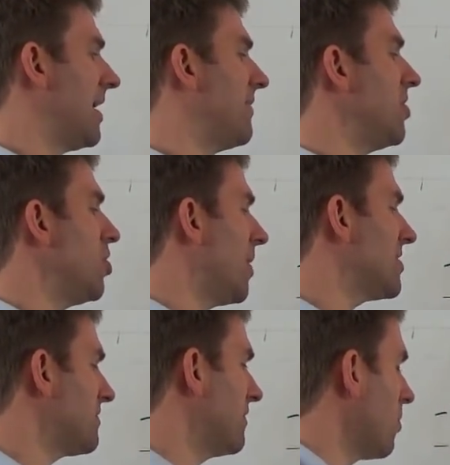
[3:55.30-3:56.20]
In the
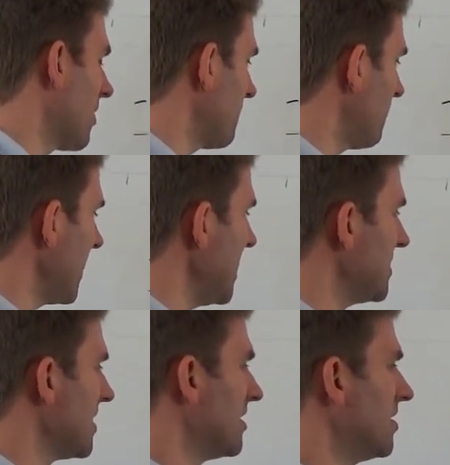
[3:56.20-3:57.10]
US, if we want to
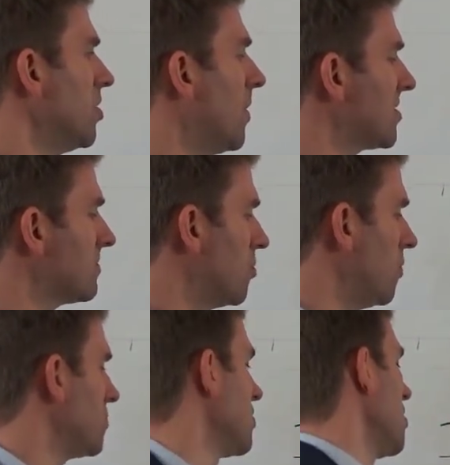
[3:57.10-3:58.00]
fade the US
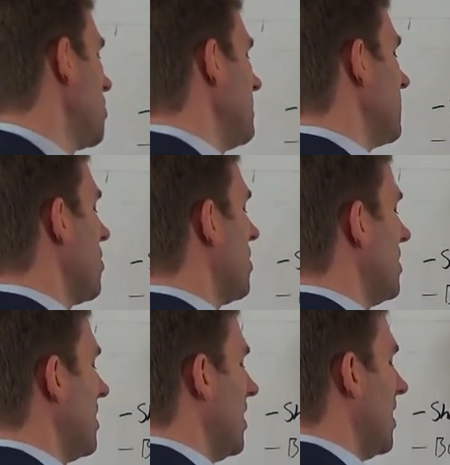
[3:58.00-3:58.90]
moves, we've got
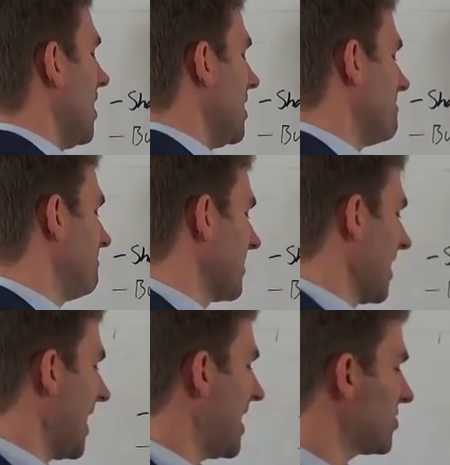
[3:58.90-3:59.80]

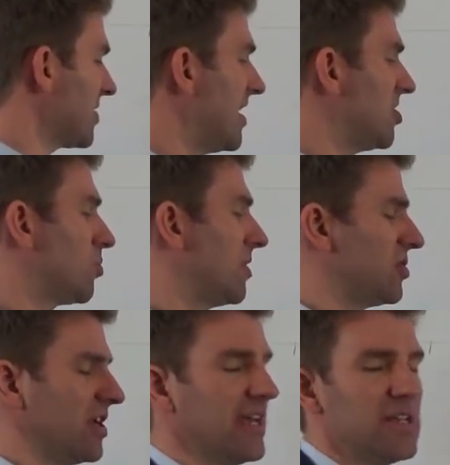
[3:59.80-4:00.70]
SH,
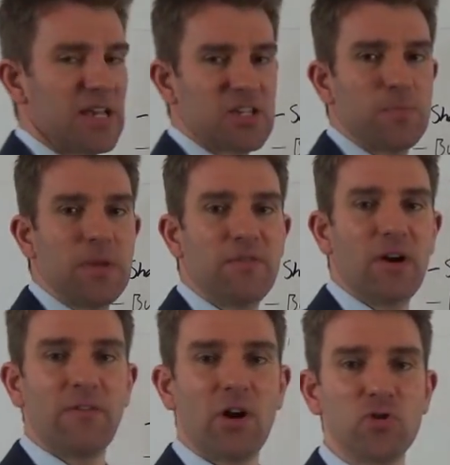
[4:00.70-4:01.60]
which is S&P
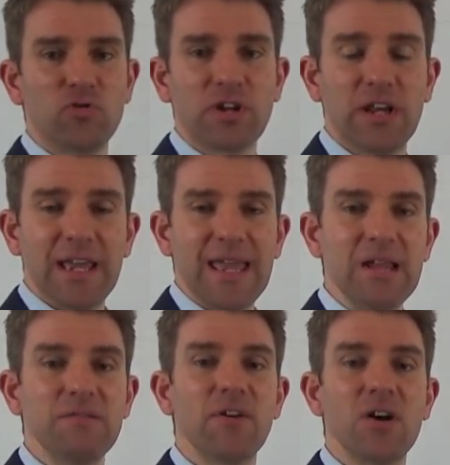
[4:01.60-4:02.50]
500
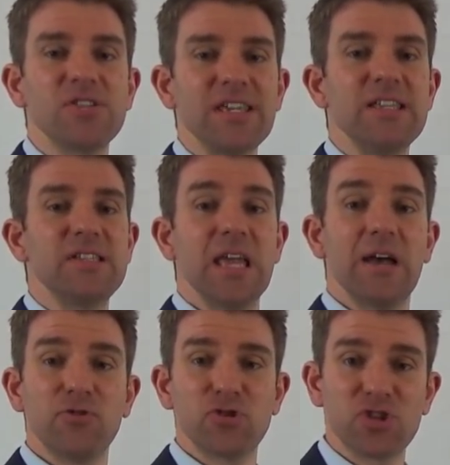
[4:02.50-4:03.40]
inverse
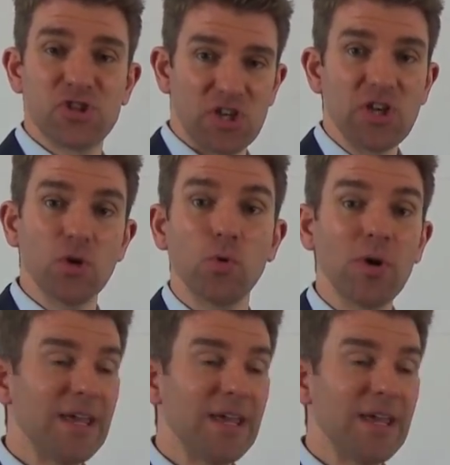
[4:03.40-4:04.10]
ETF, just single